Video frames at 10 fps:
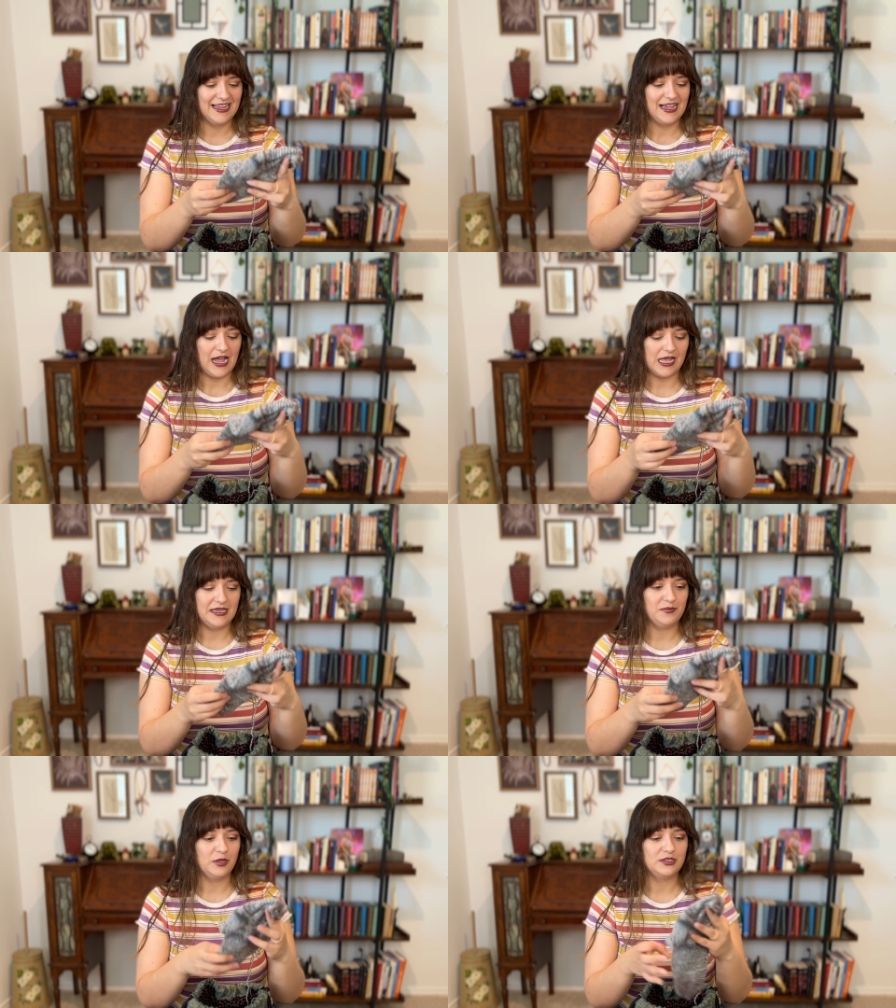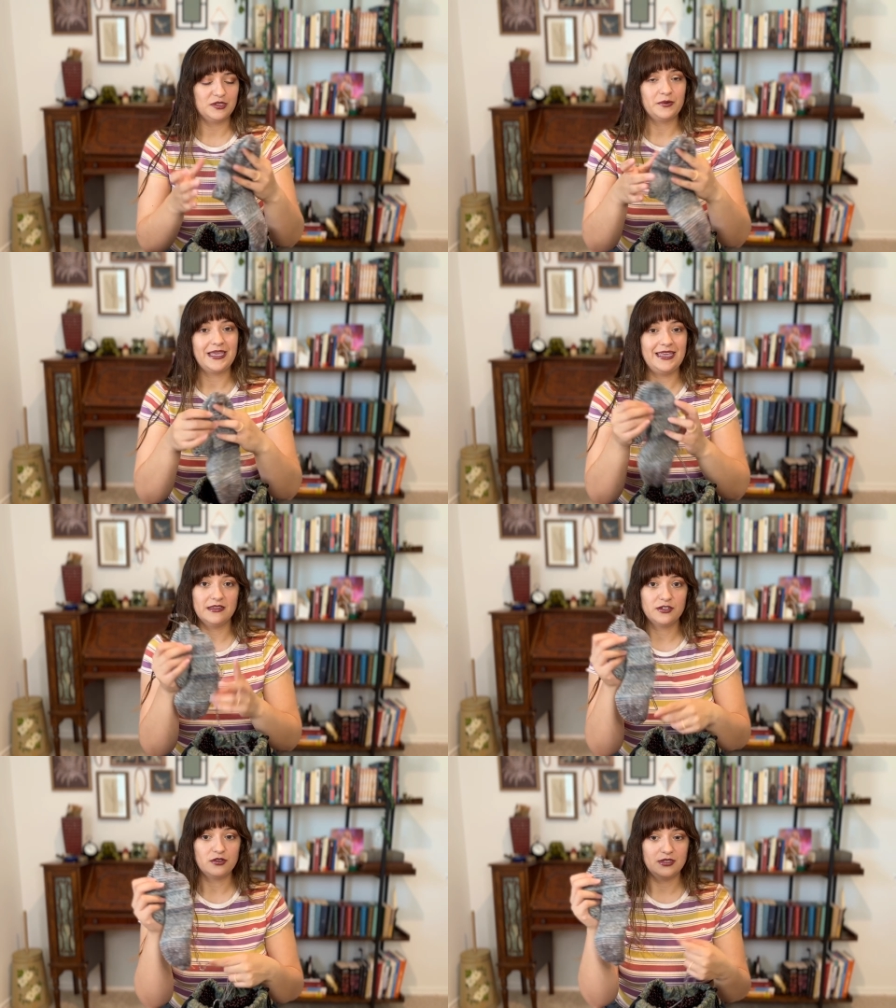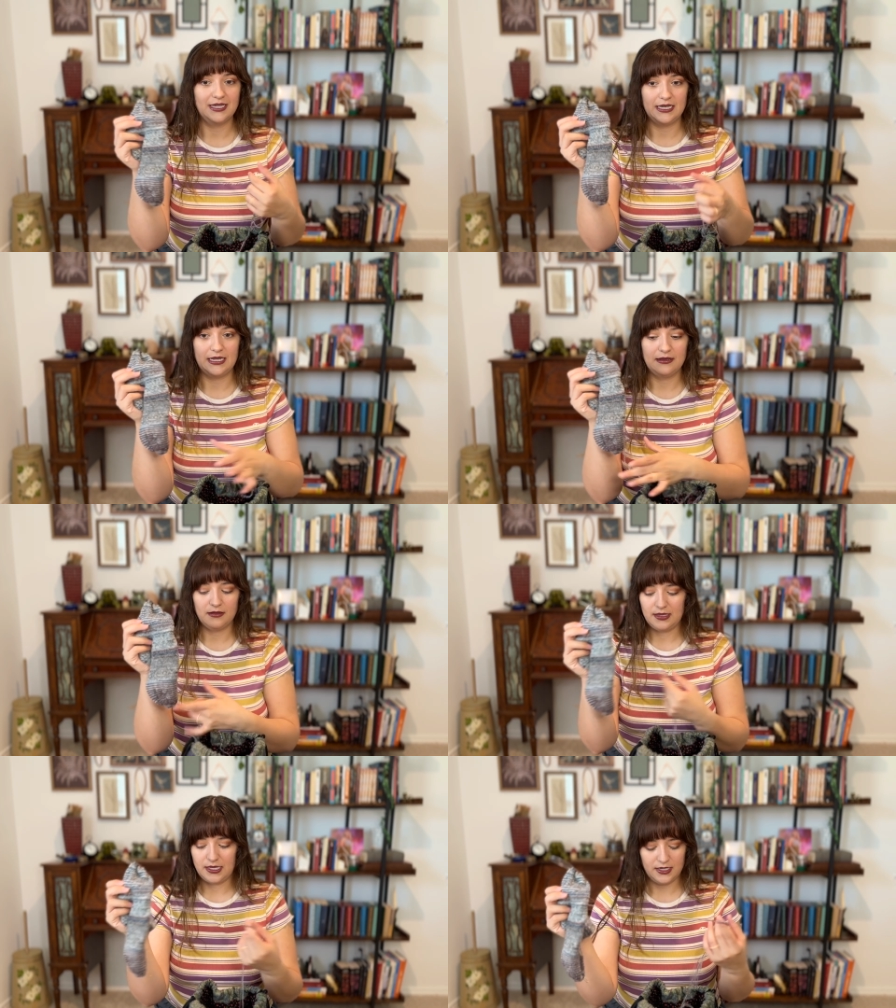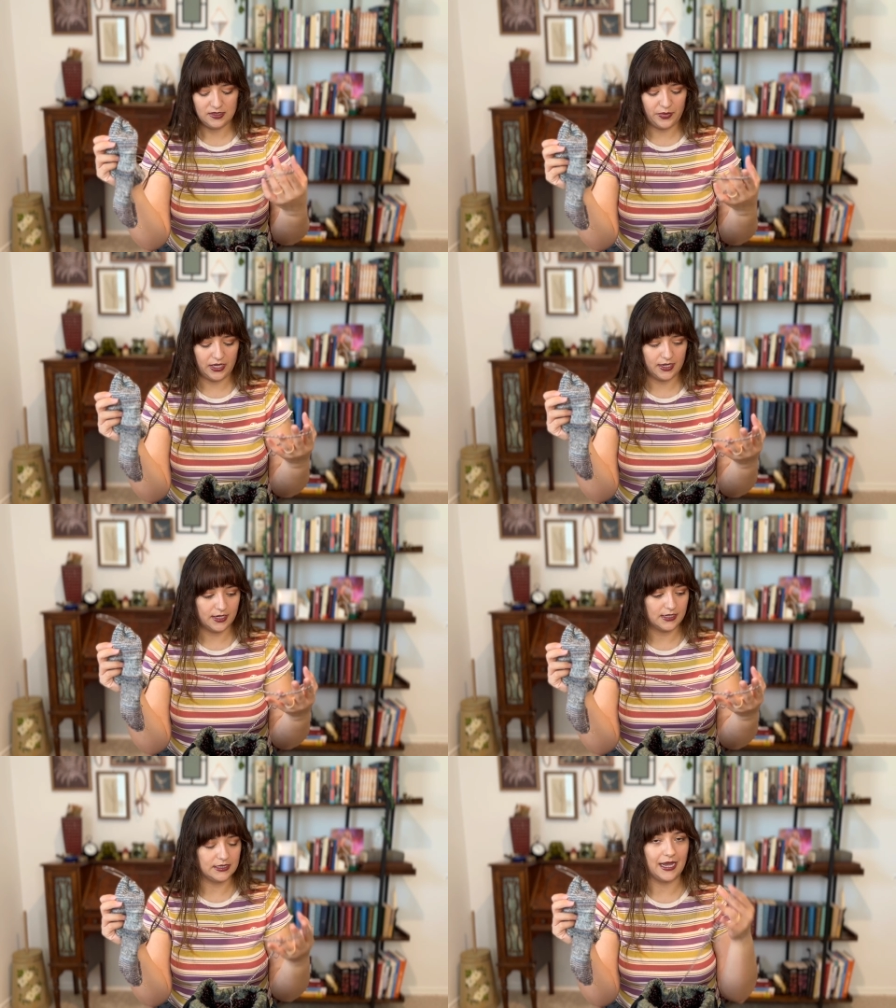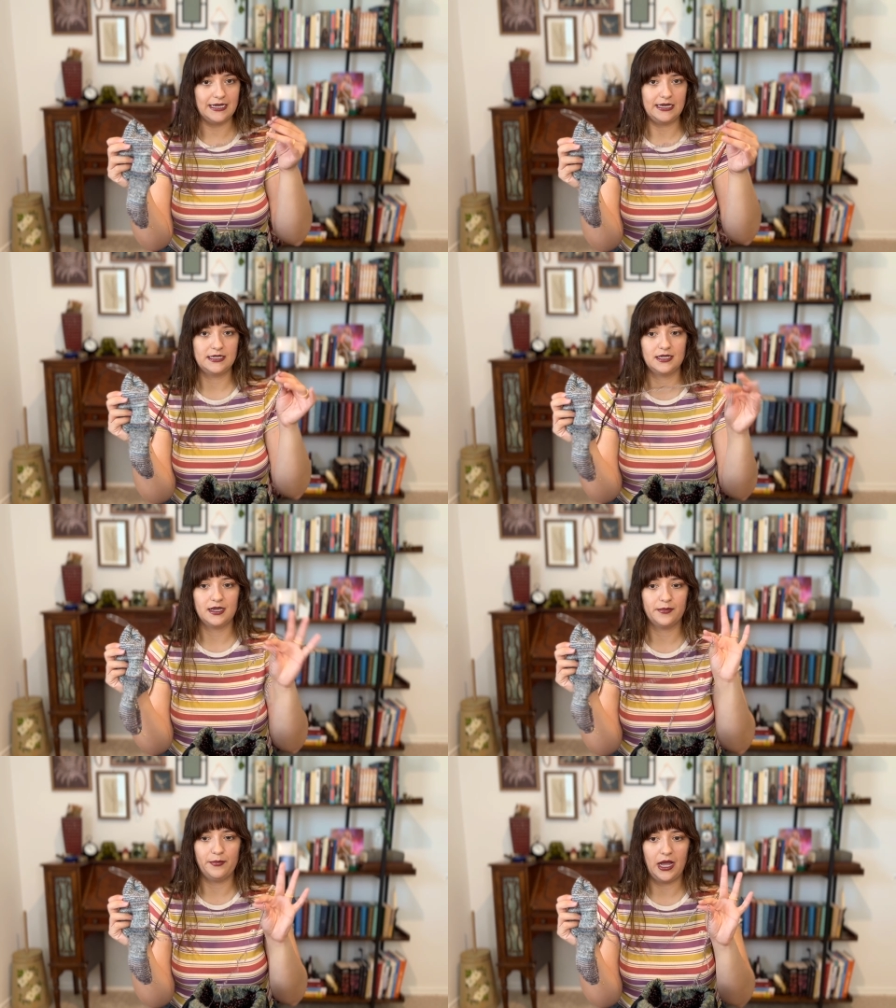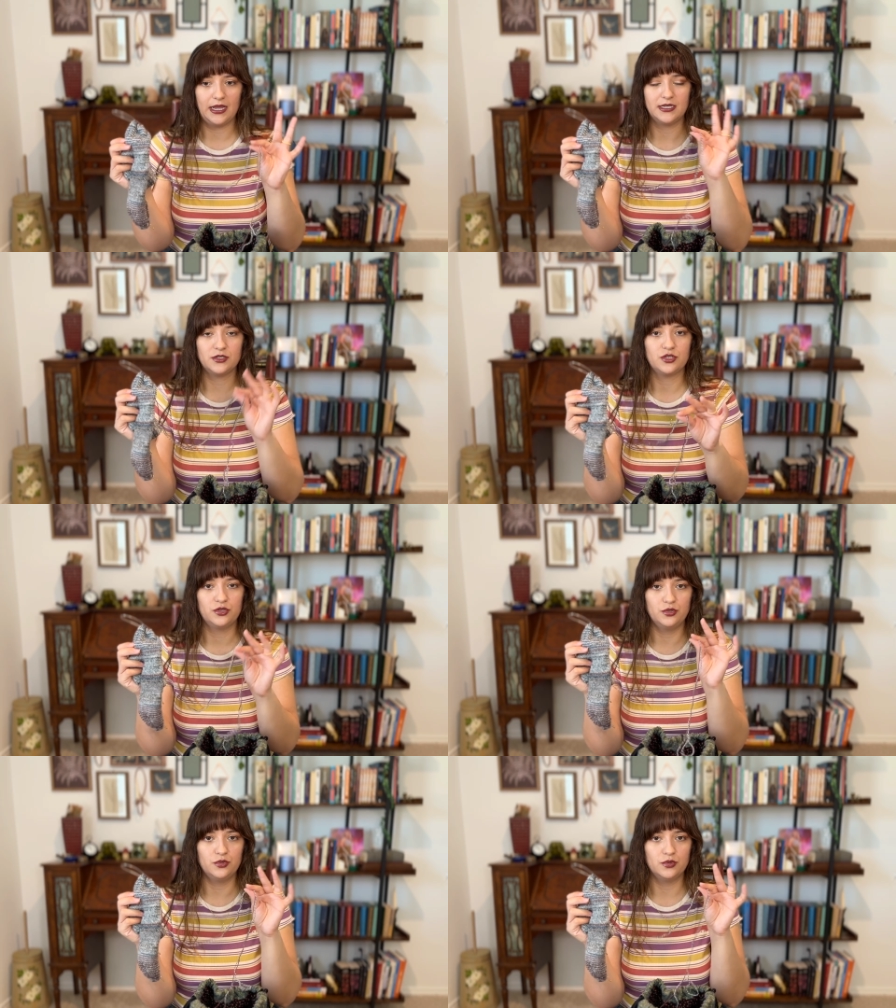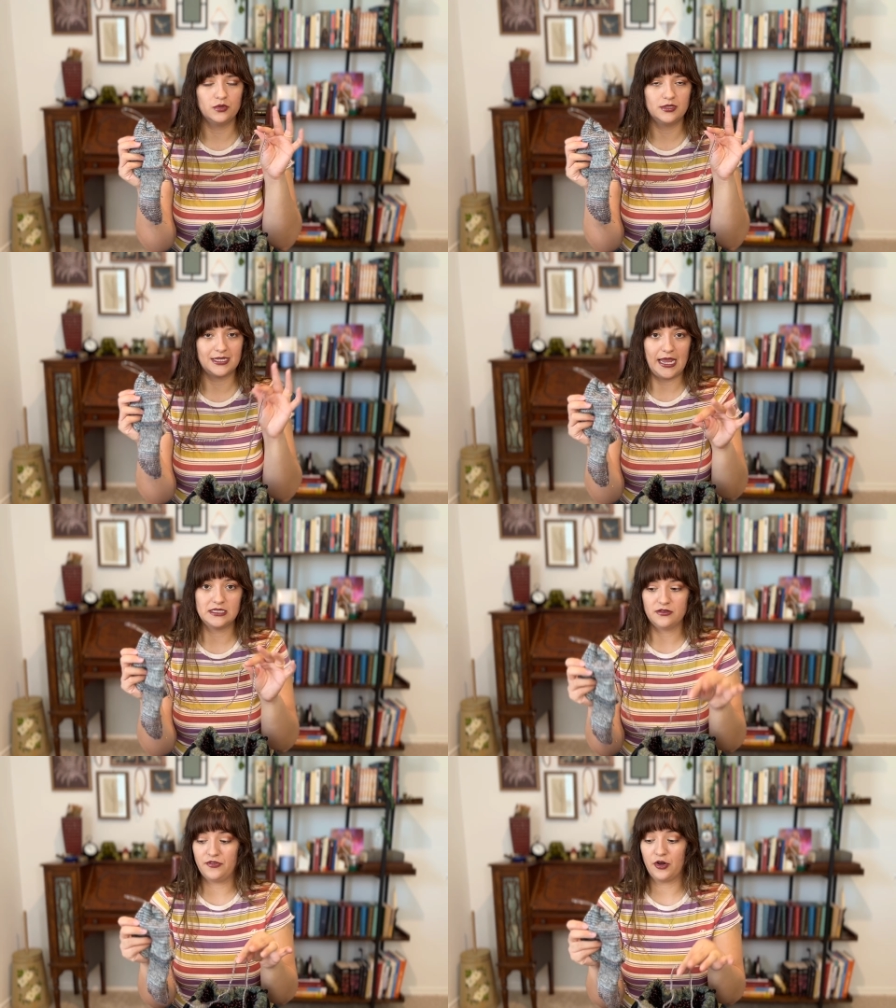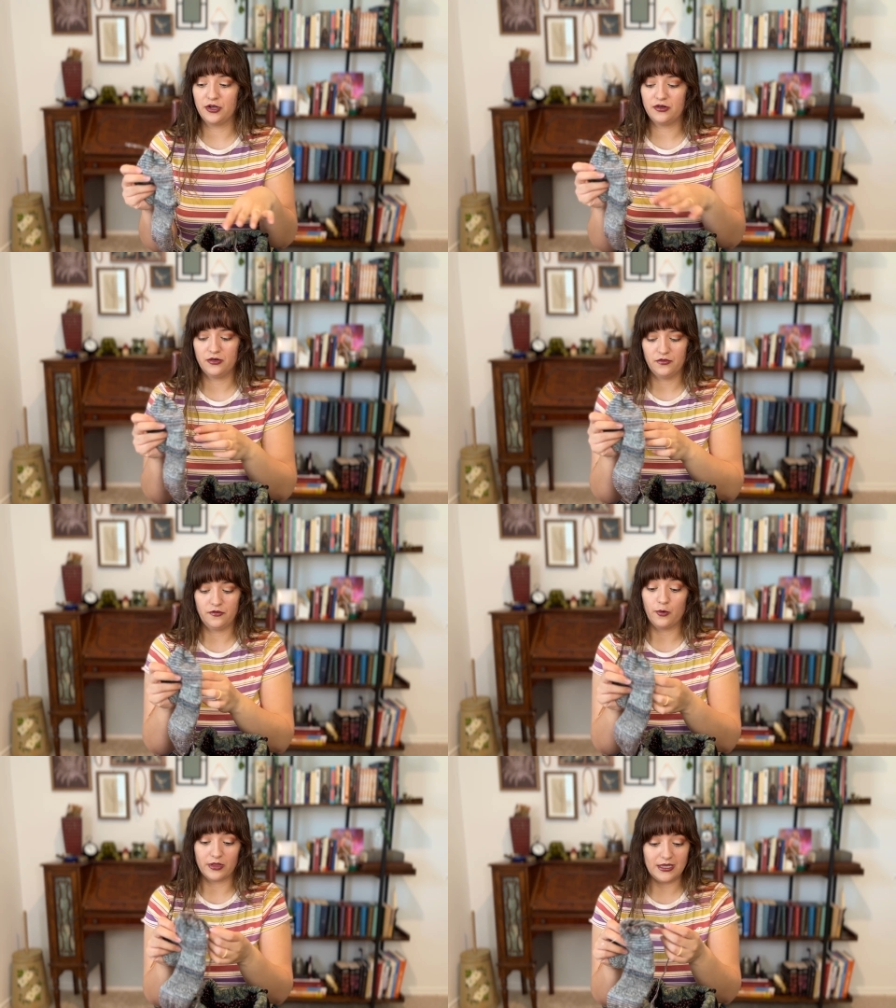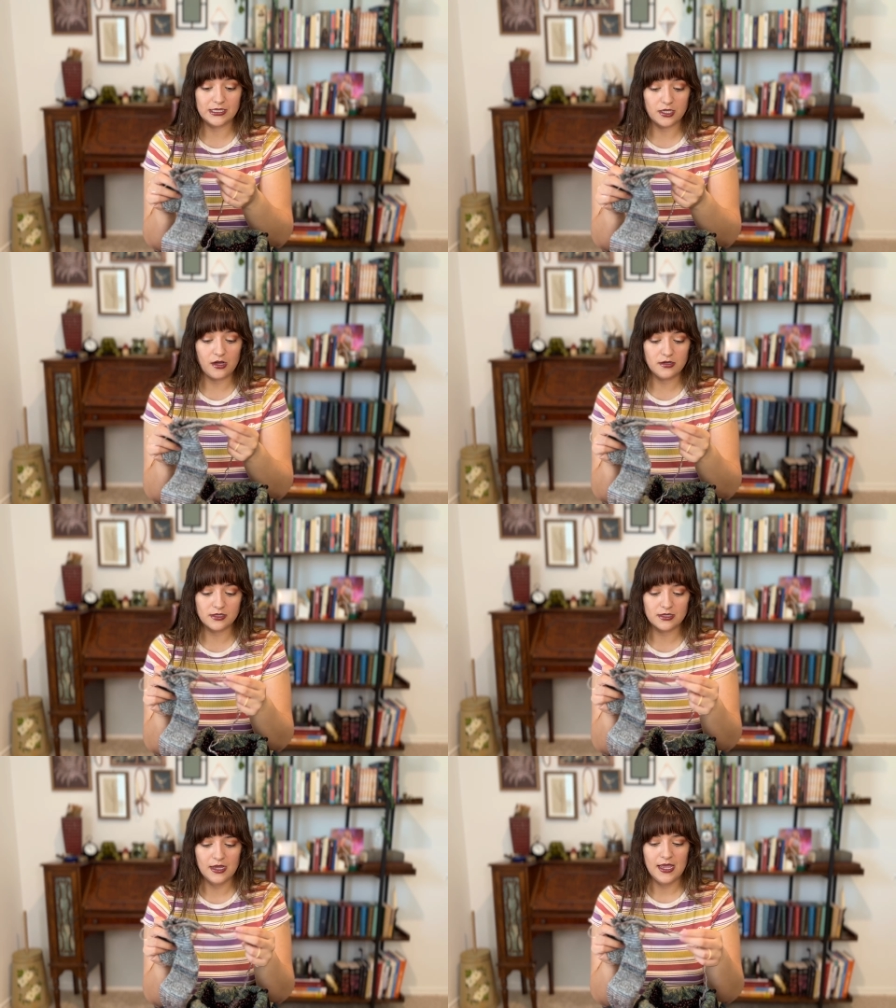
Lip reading: I am also helical knitting these because I needed to combine 2 skeins of yarn for these socks,